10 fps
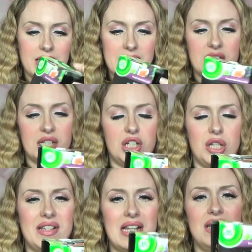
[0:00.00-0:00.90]
So it's going to,
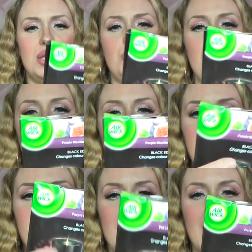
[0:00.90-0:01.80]
there's a little
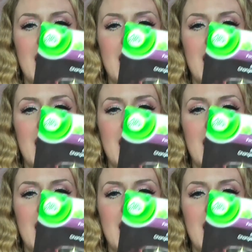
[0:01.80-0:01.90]
thing